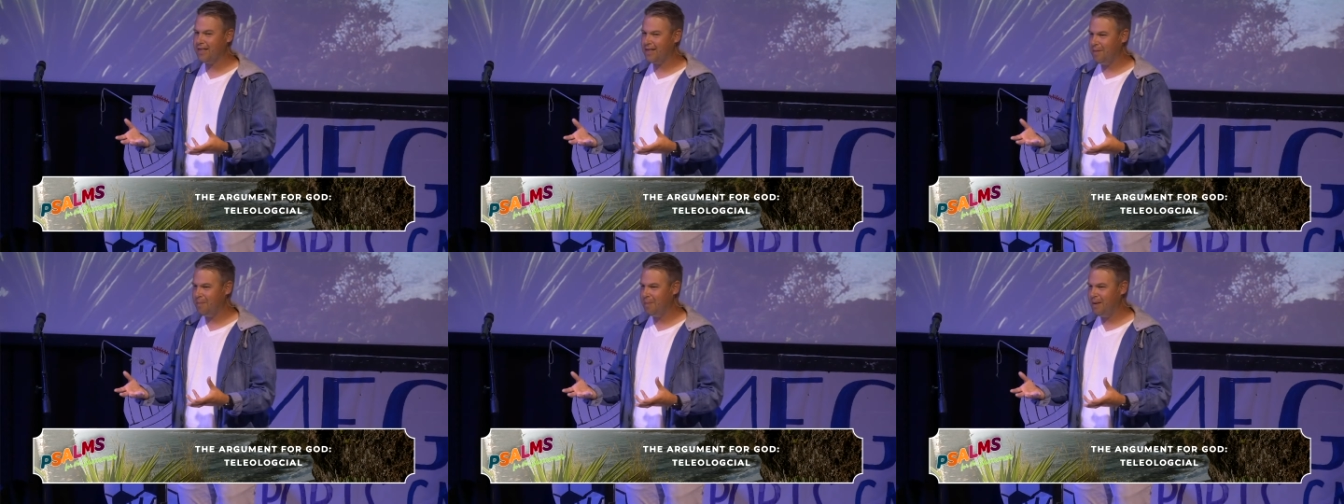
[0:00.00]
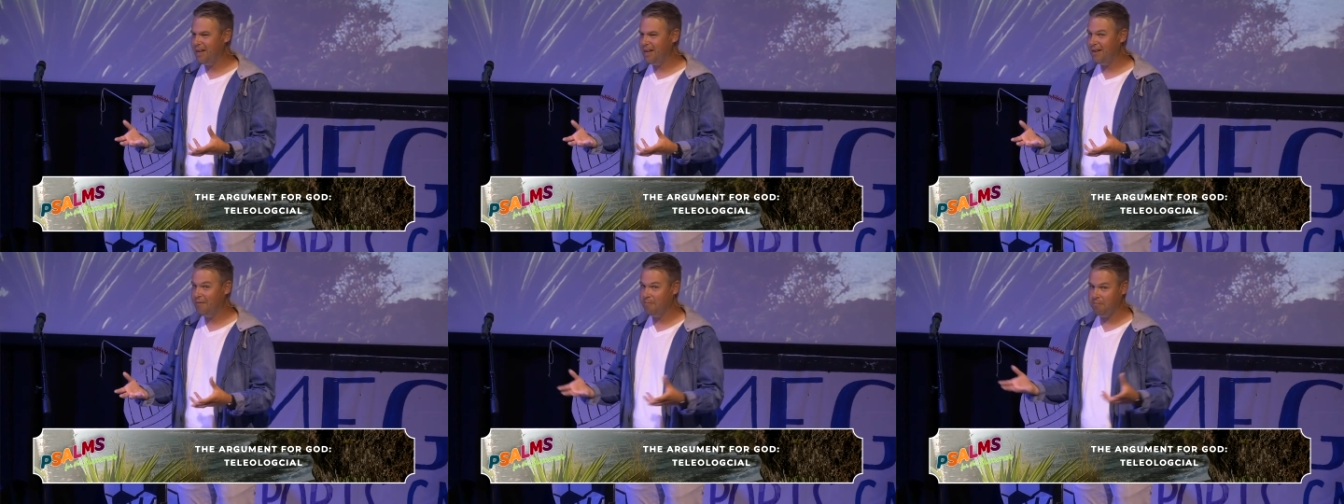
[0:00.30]
to
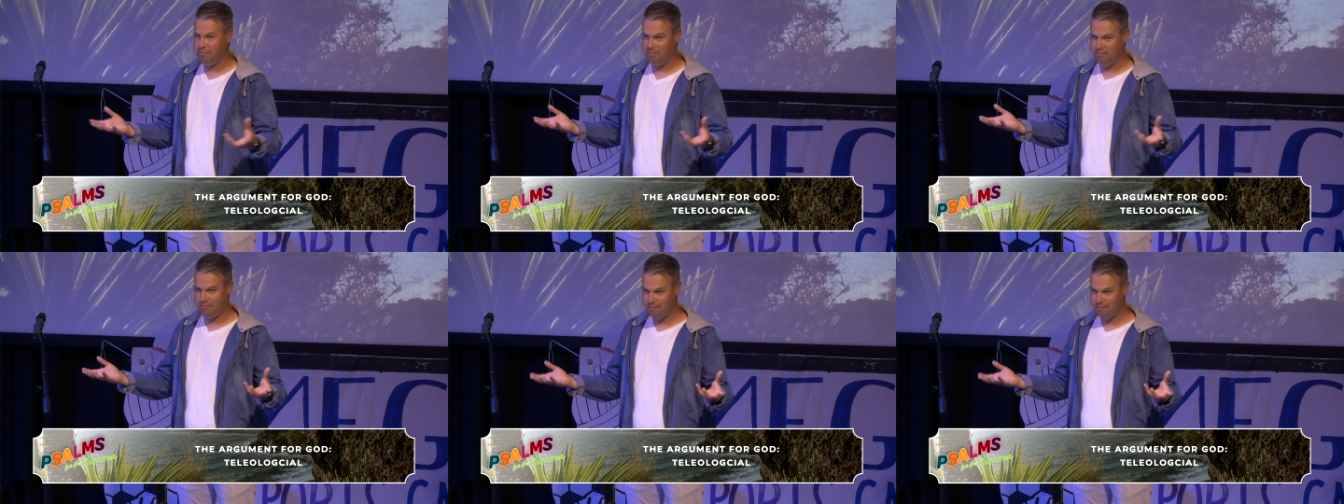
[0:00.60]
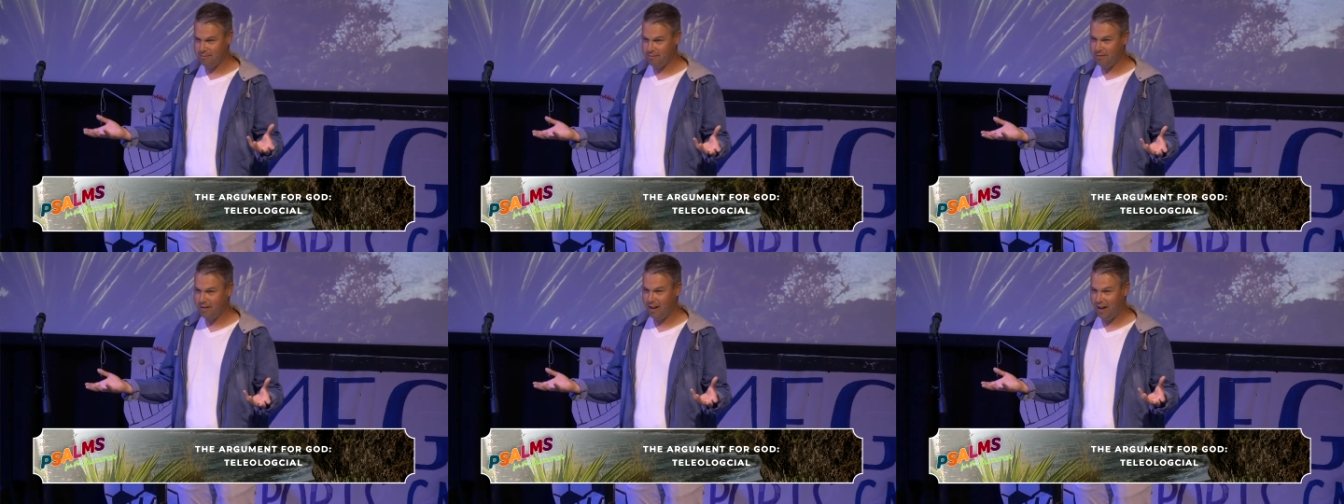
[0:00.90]
be
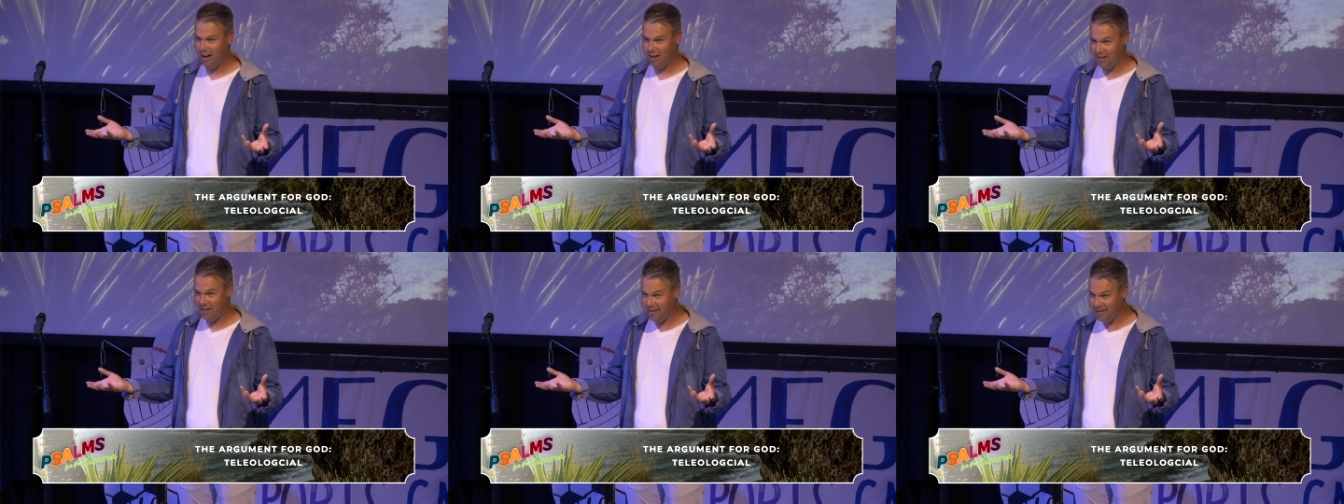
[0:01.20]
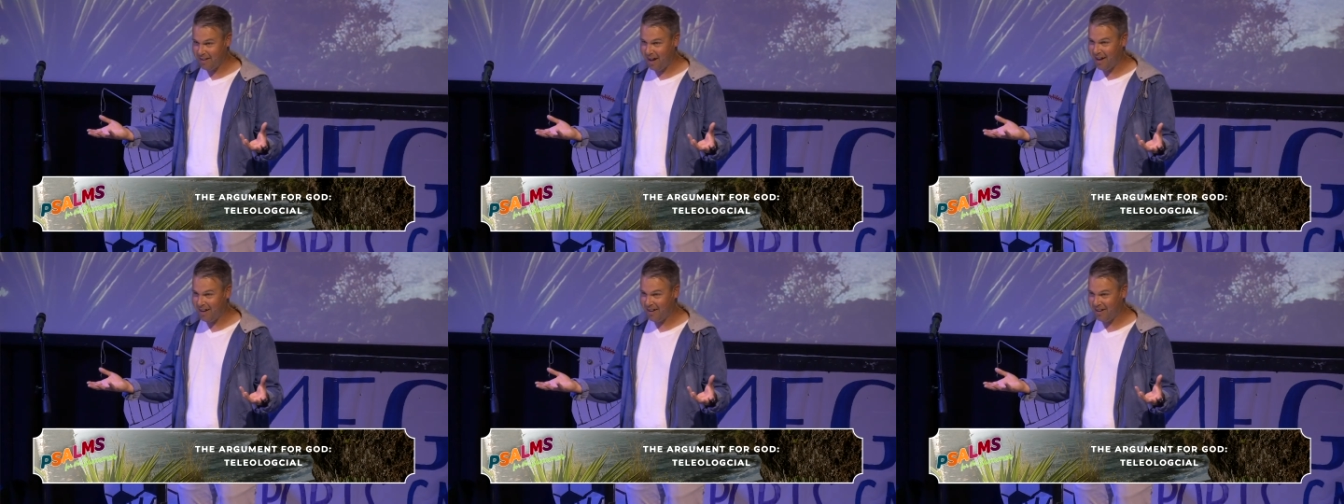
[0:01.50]
a
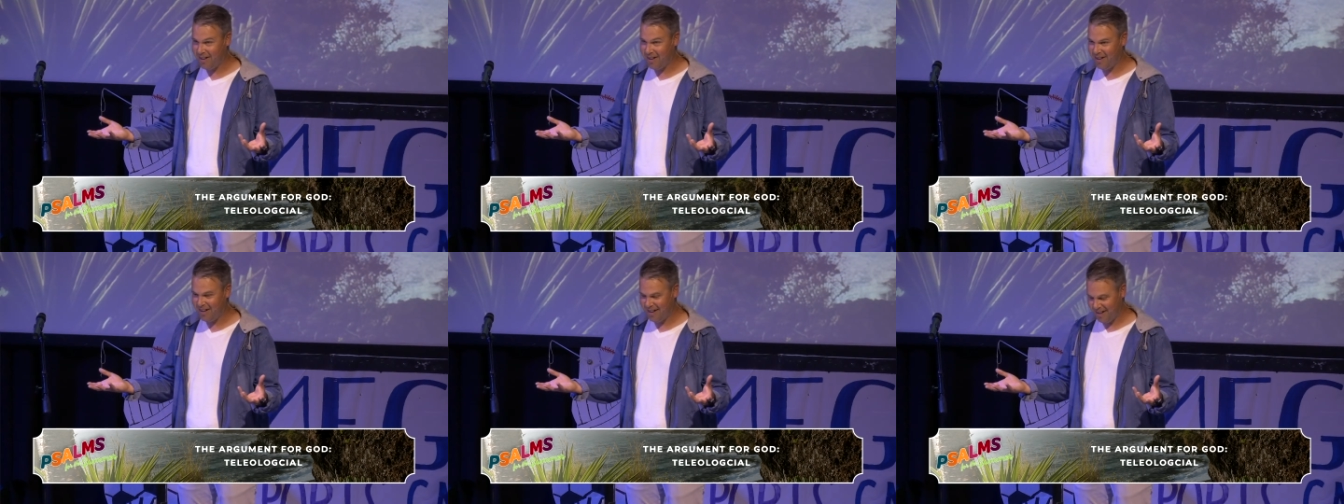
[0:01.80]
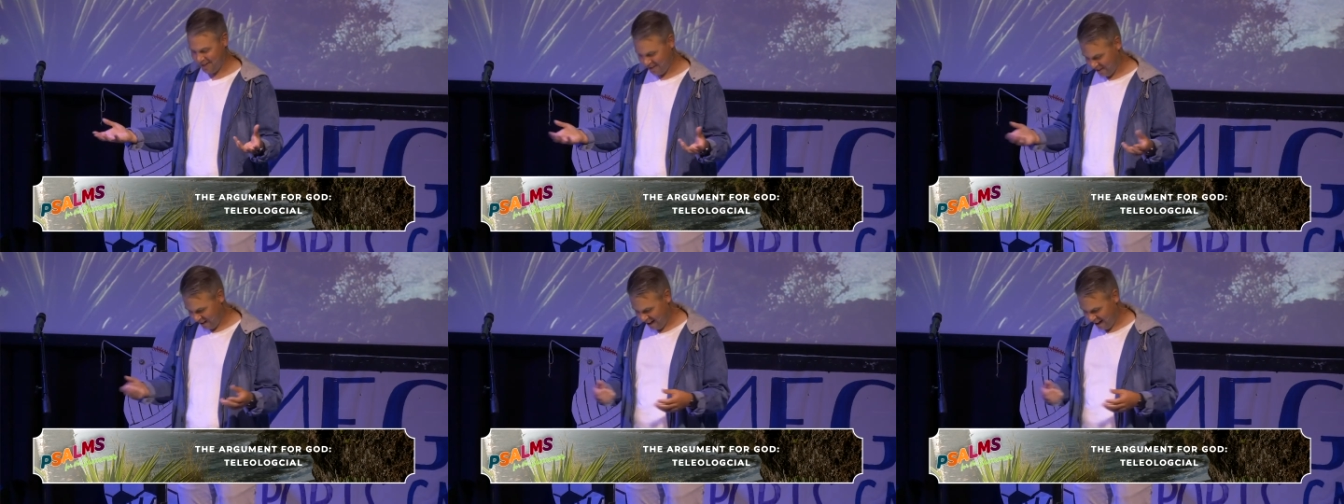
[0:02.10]
designer,
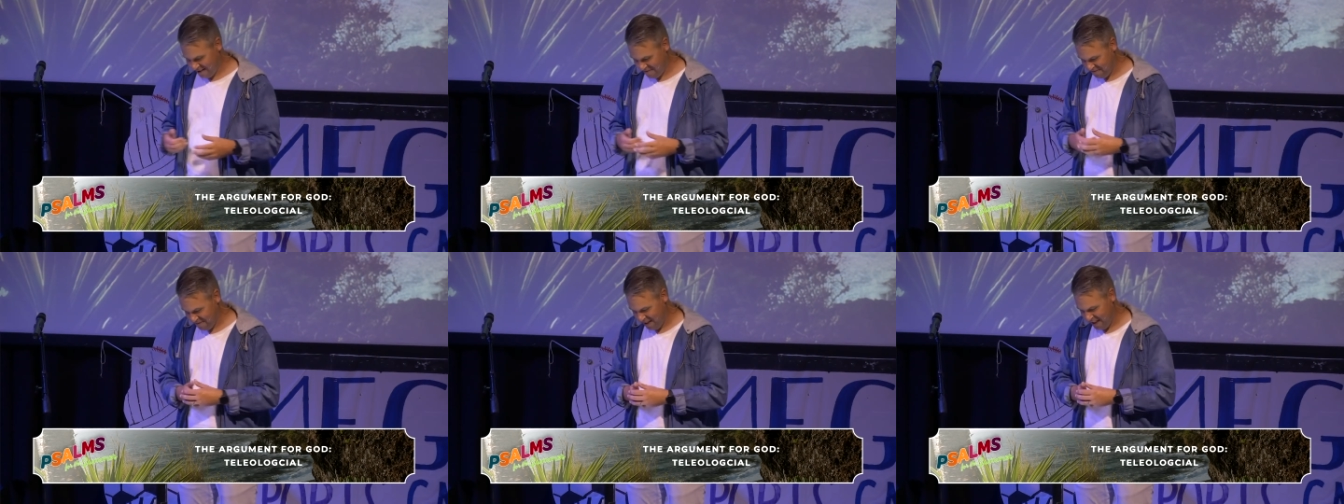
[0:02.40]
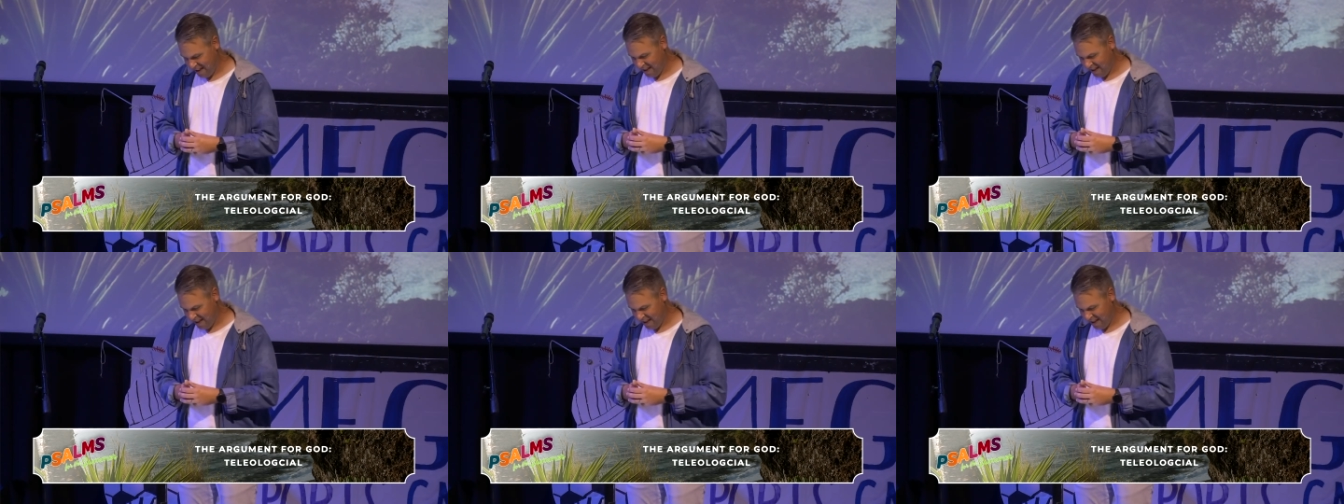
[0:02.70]
right?